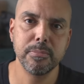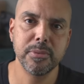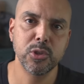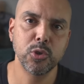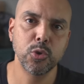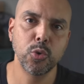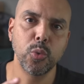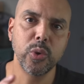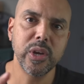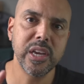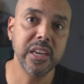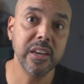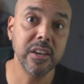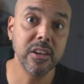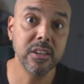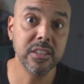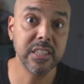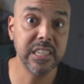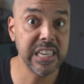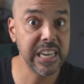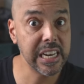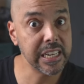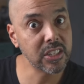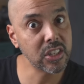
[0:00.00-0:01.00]
between
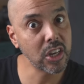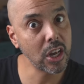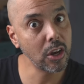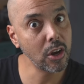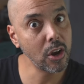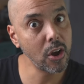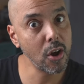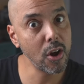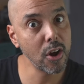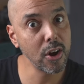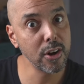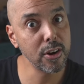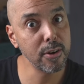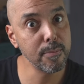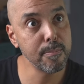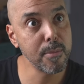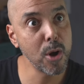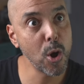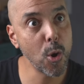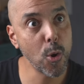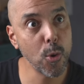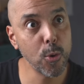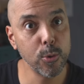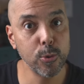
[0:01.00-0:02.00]
D S L R
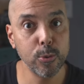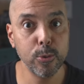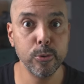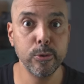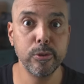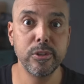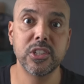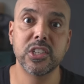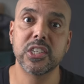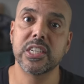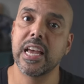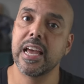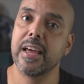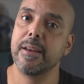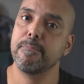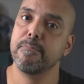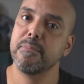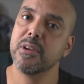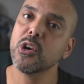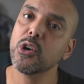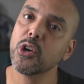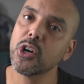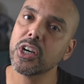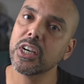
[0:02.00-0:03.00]
modes and
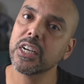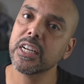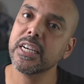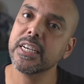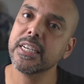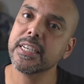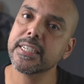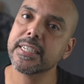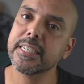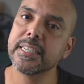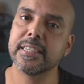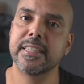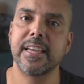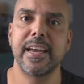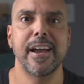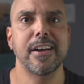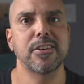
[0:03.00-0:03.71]
mirrorless. They